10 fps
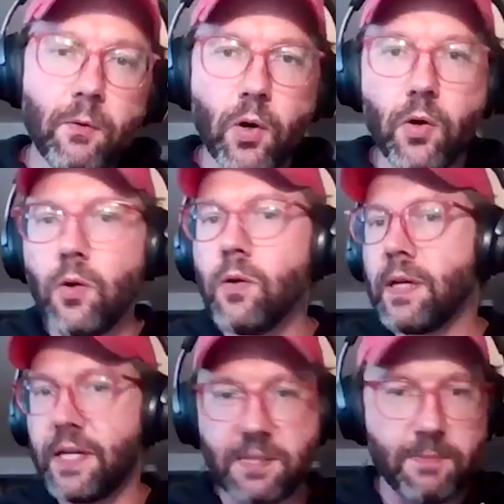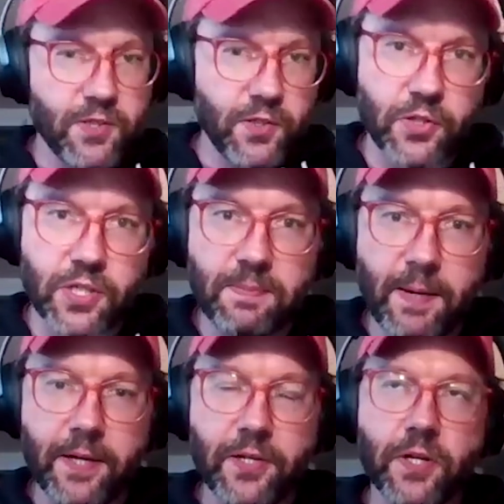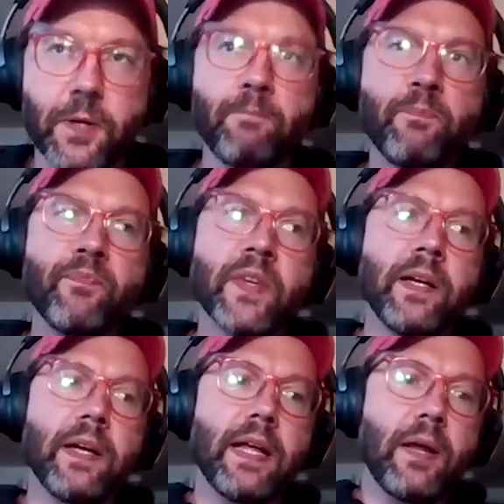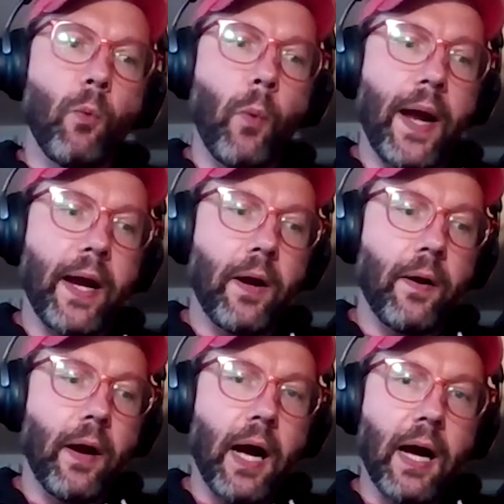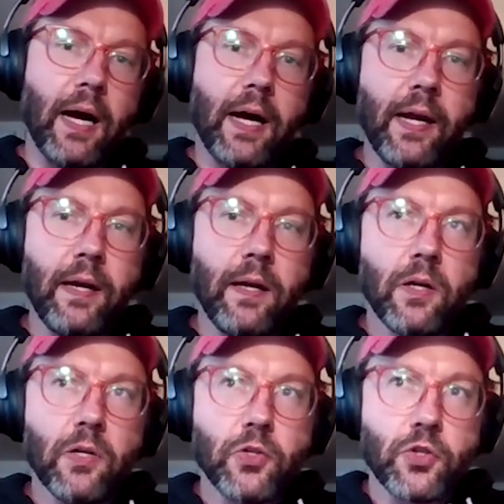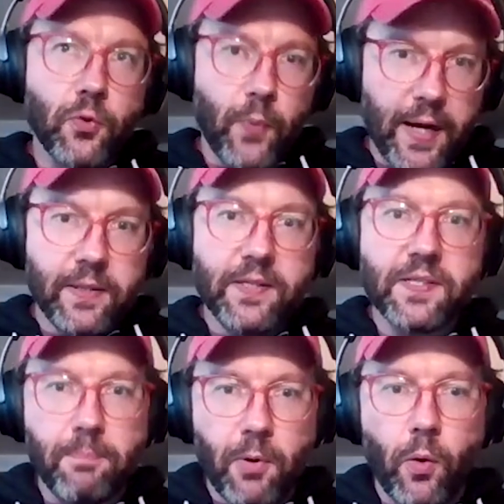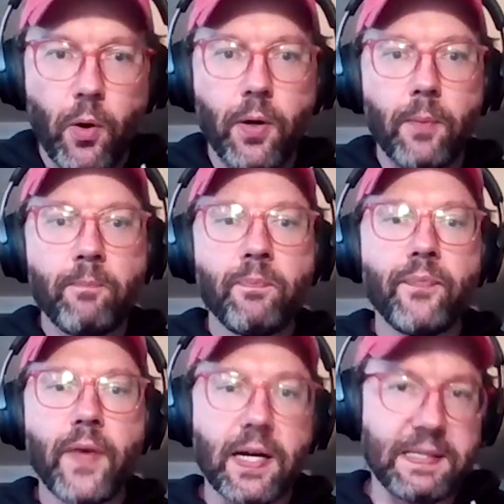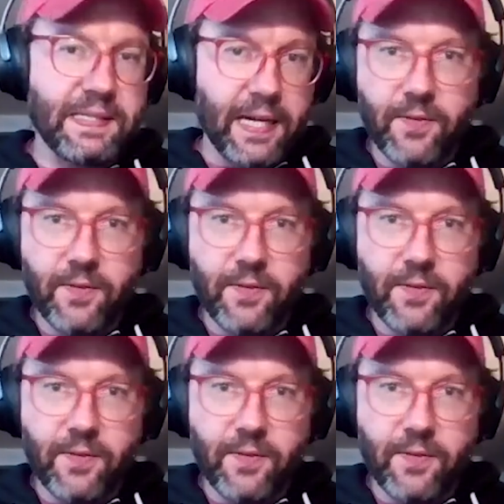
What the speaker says: a role, customer solutions manager, where I directly support a set